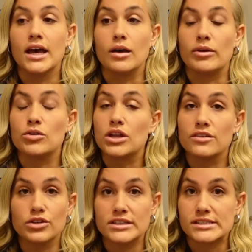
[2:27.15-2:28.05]
Um, I know a
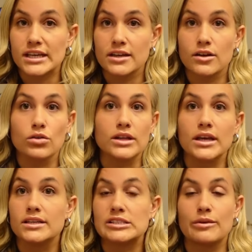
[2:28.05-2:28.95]
lot of you didn't see it,
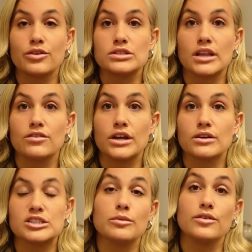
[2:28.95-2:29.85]
only some of you saw the
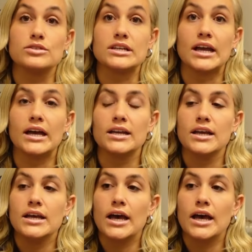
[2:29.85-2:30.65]
video, some of you did not.